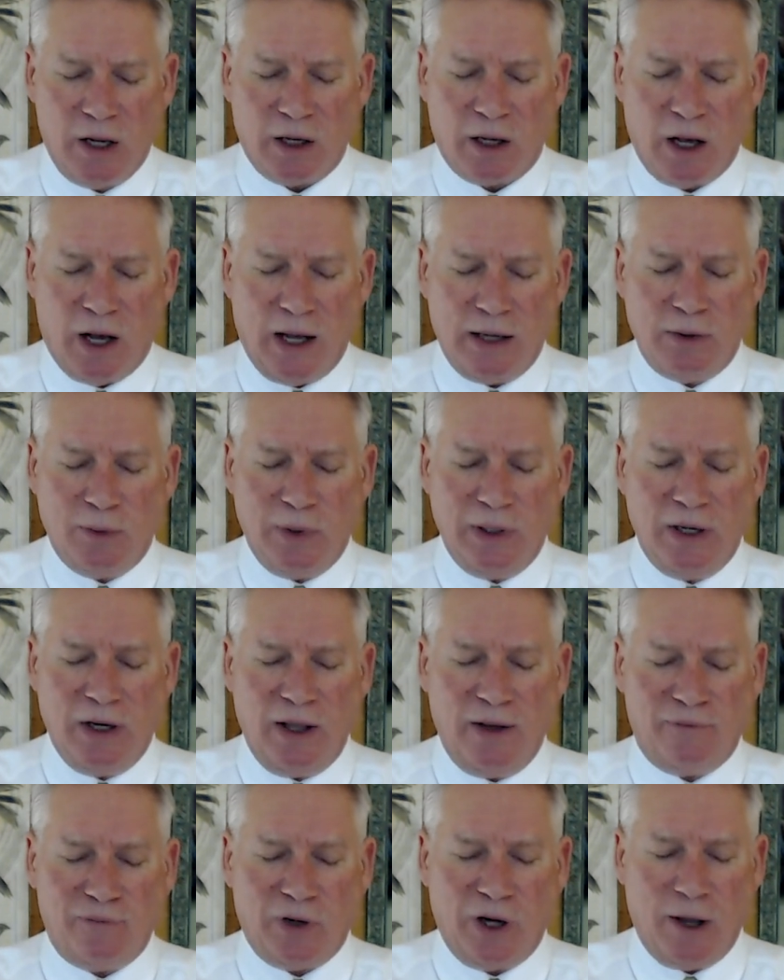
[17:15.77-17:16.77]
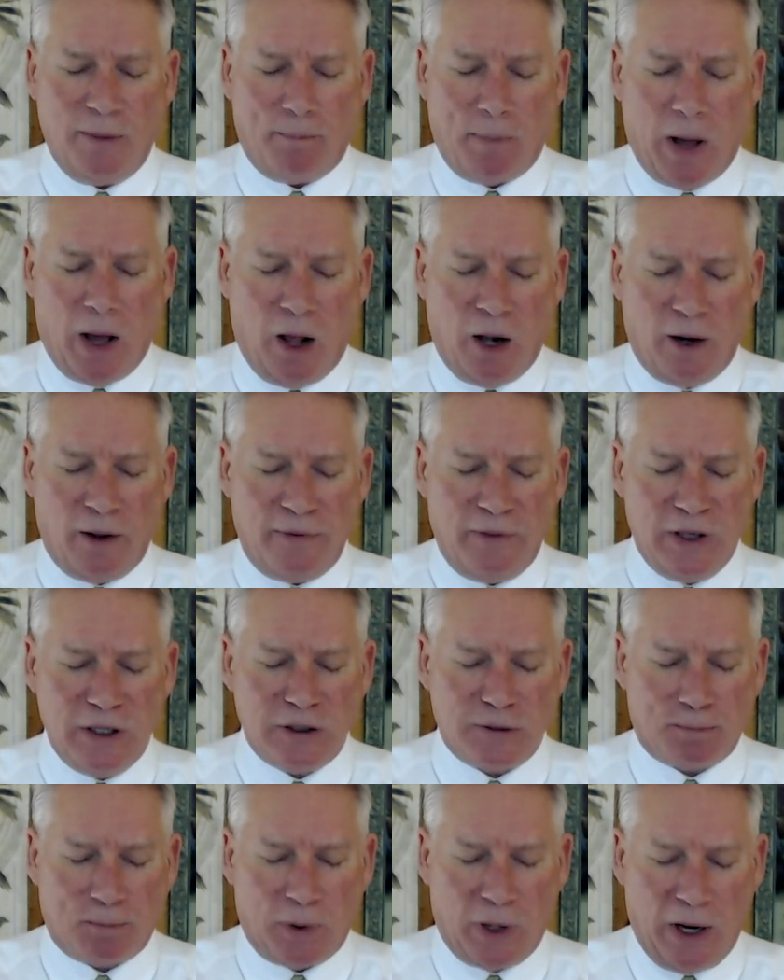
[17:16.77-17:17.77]
God, we lift up all
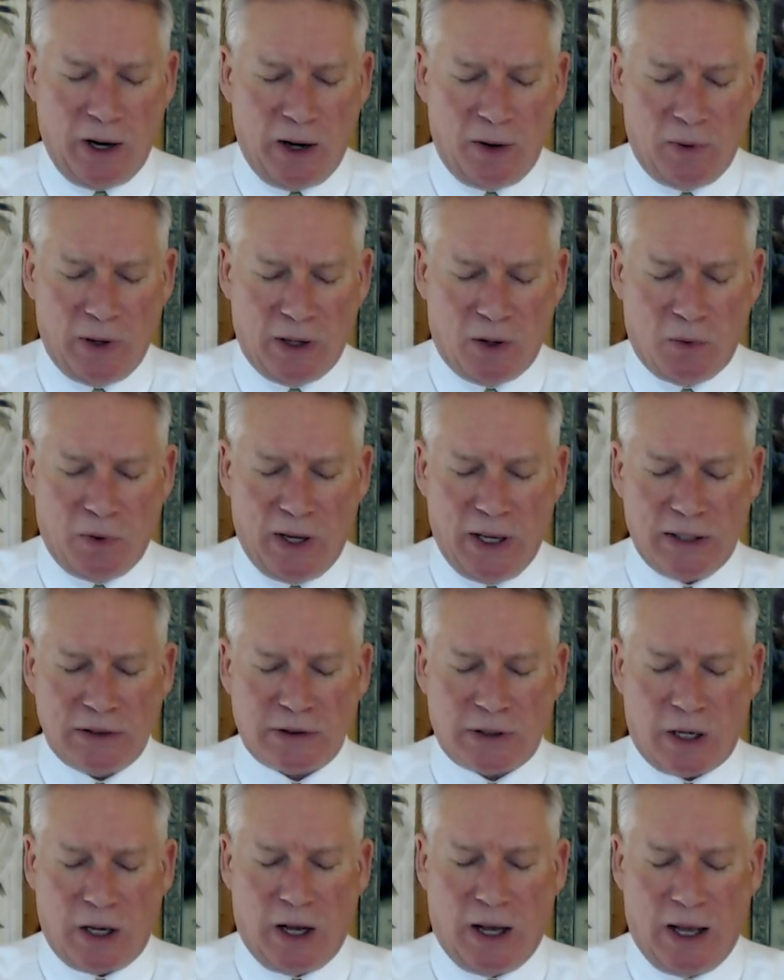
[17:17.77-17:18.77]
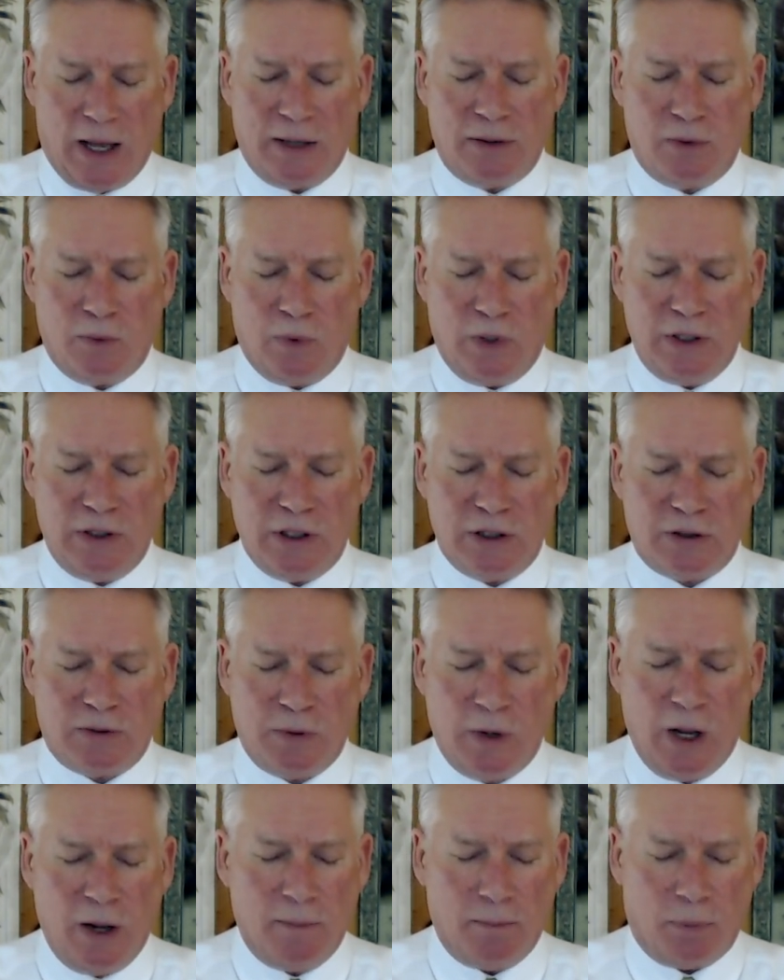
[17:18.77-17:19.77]
these prayer requests, God, and we just
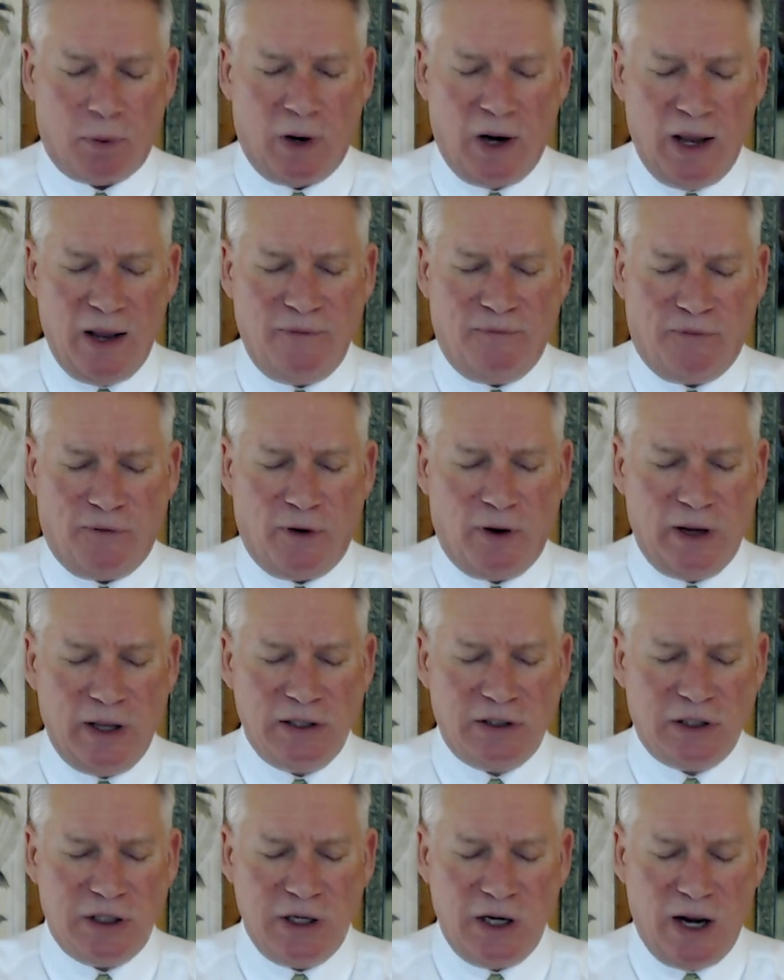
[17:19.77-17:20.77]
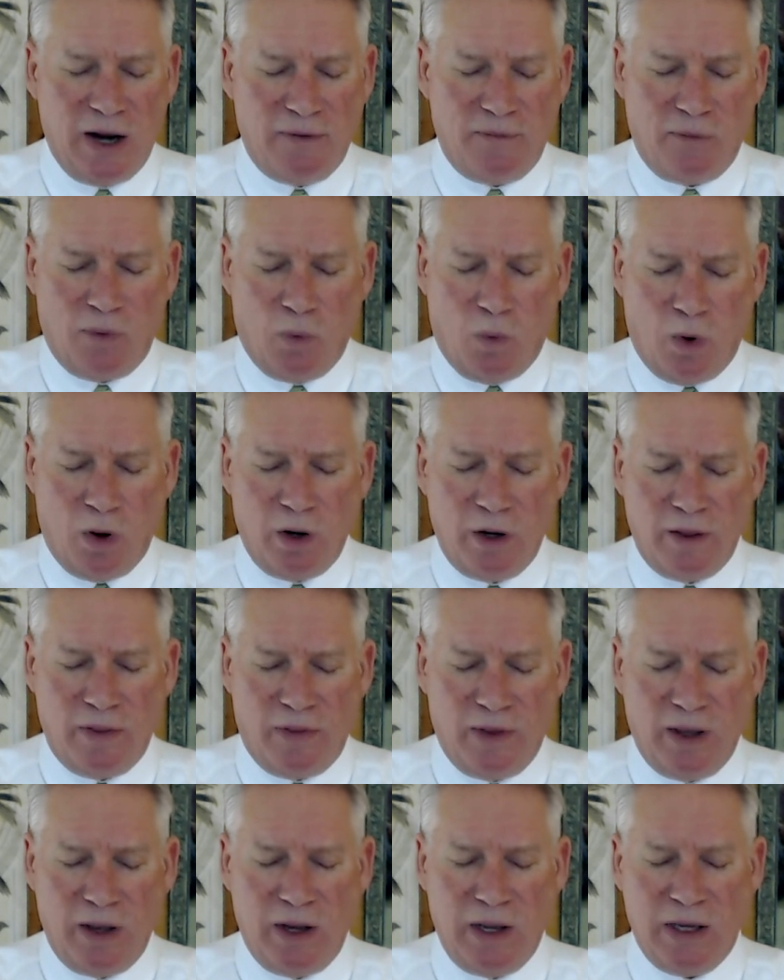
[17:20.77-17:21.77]
pray for each and every one of
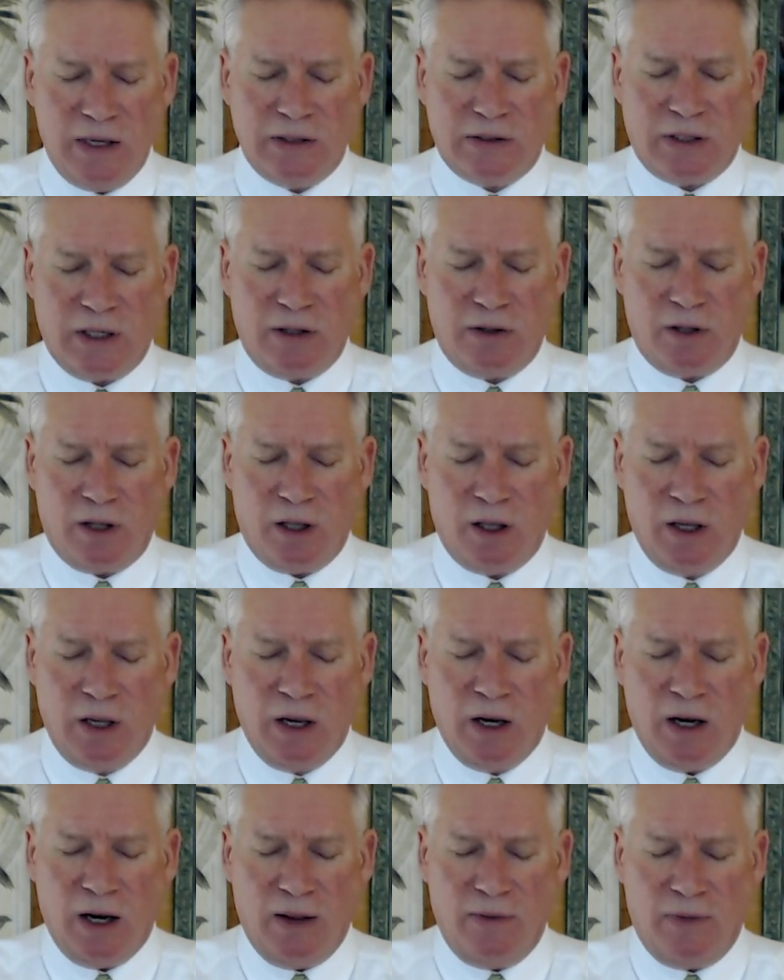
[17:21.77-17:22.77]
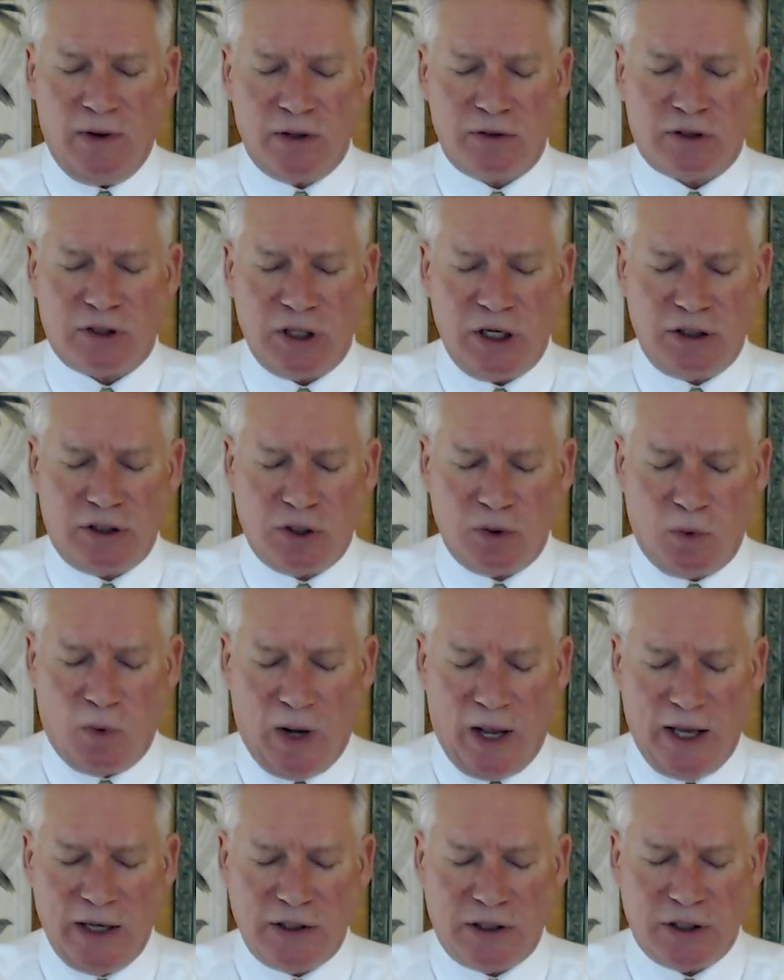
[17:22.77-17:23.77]
these and the and their
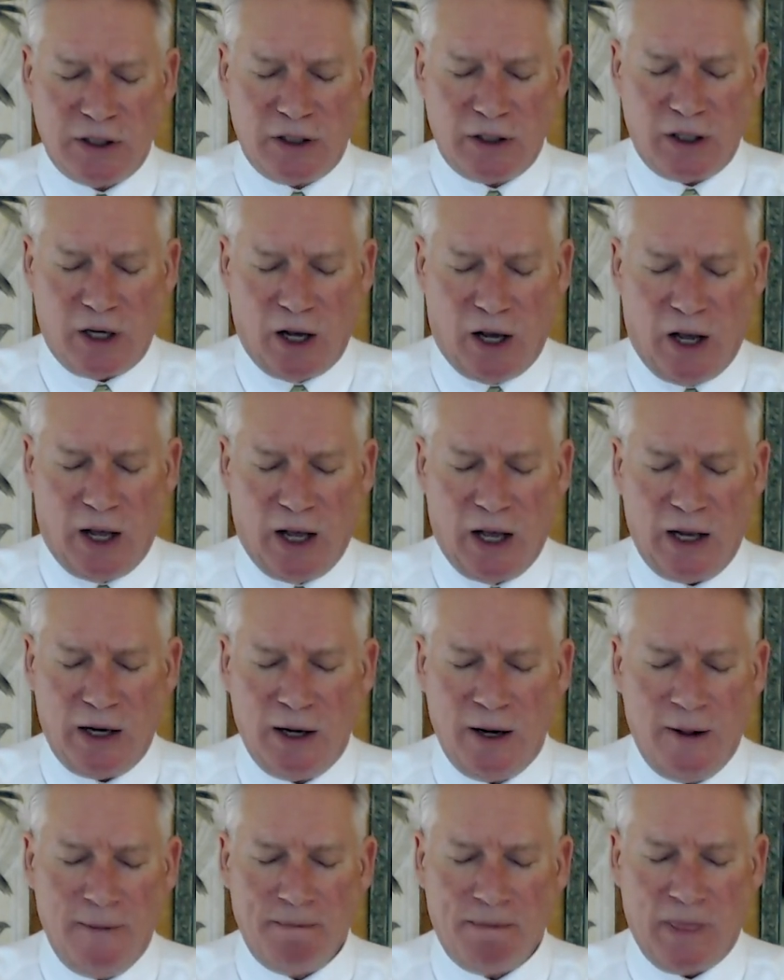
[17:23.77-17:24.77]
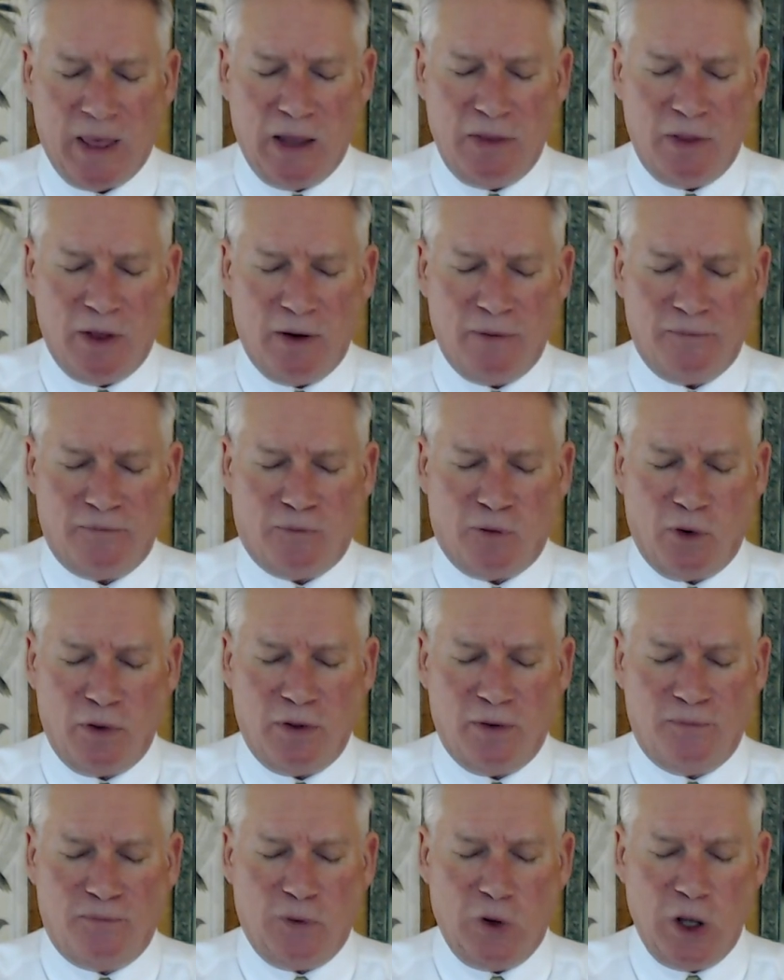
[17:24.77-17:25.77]
situation, God and the, for
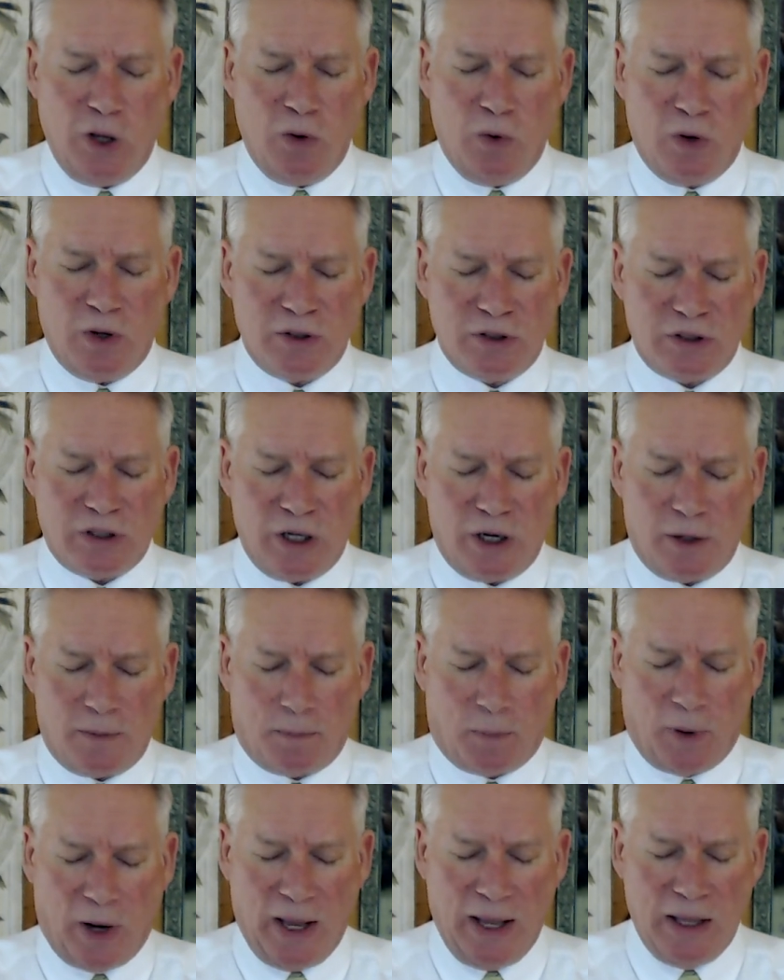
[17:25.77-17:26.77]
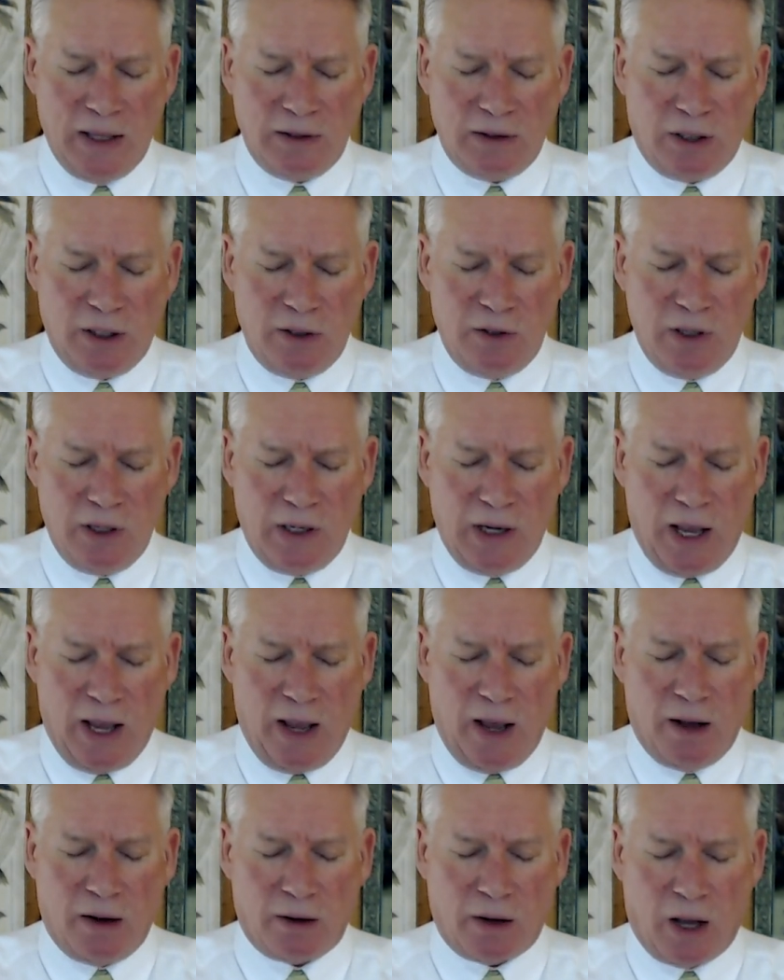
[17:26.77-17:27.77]
the viewers that are praying to you
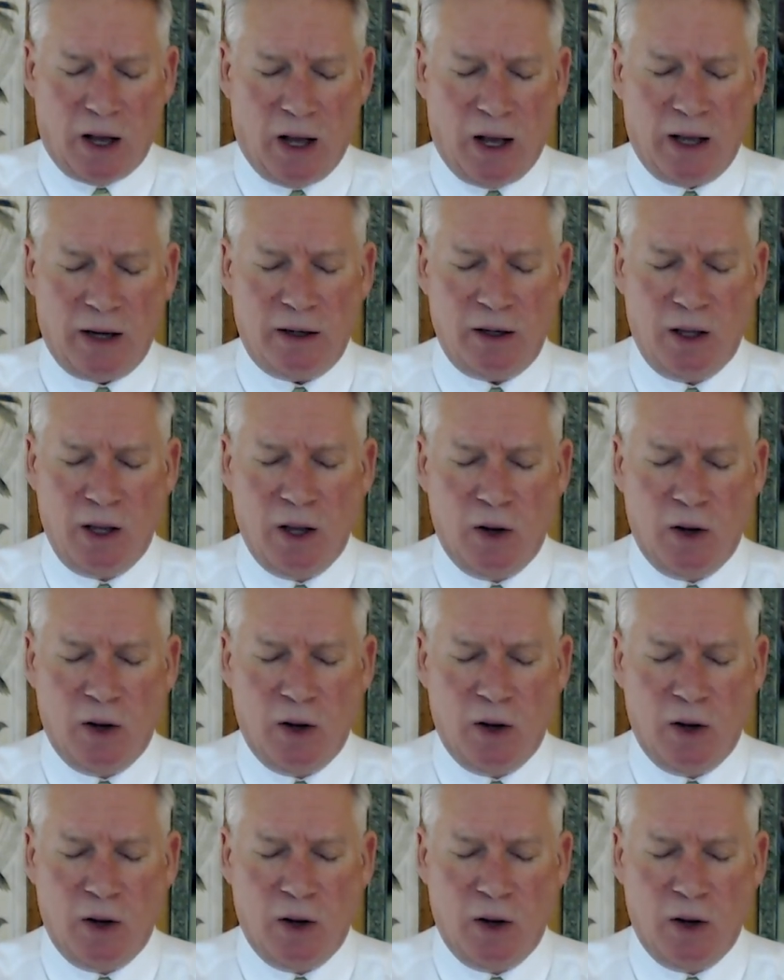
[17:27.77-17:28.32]
now, God.